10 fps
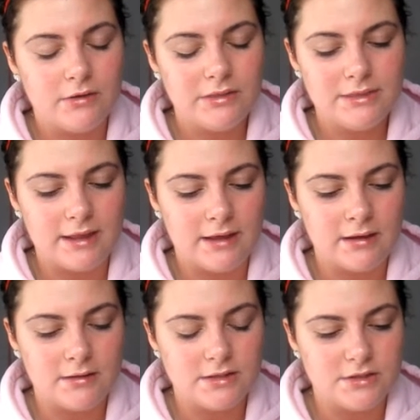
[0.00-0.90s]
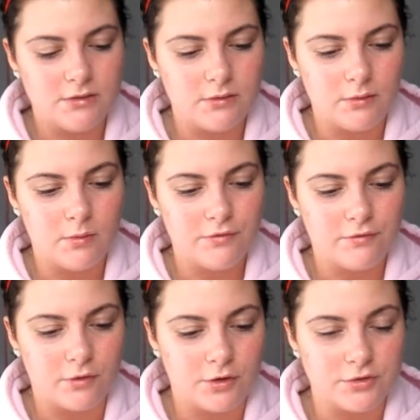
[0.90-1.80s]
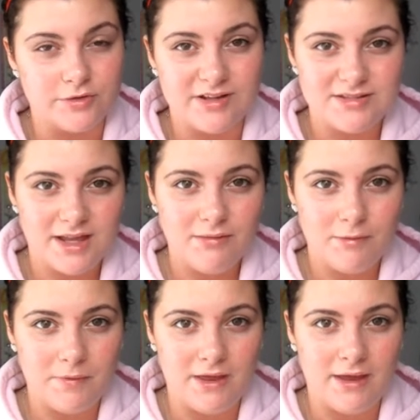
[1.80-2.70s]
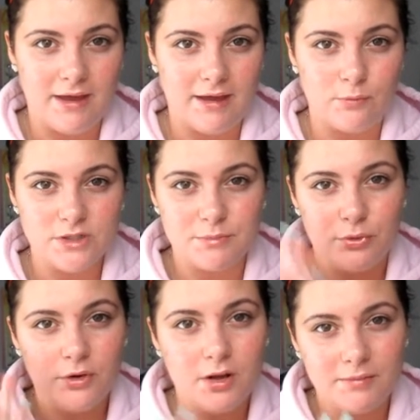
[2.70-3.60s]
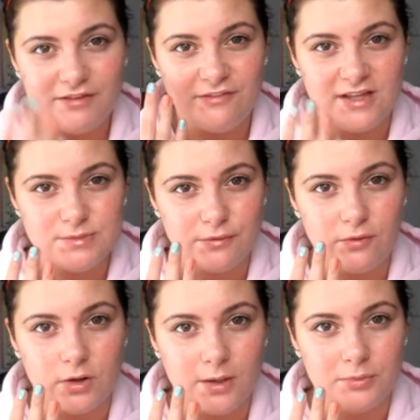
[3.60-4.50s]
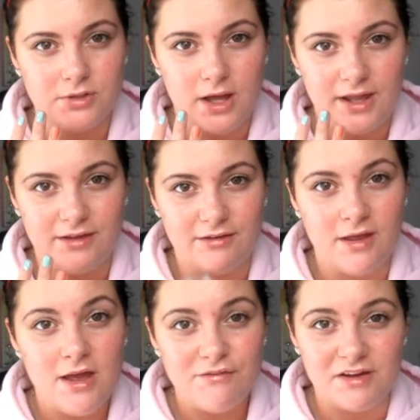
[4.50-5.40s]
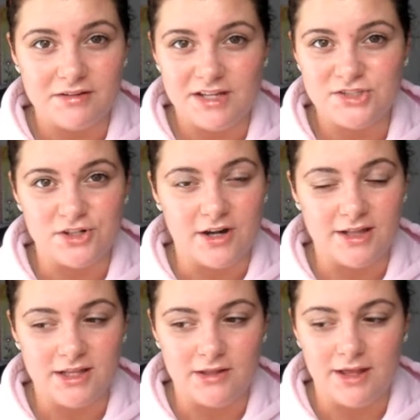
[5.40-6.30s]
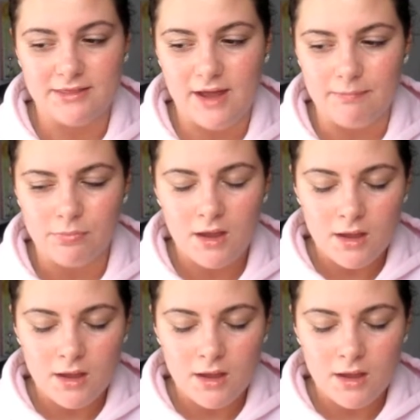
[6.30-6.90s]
good thing to do for dry skin would be and what to put on my face before applying foundation or anything like that.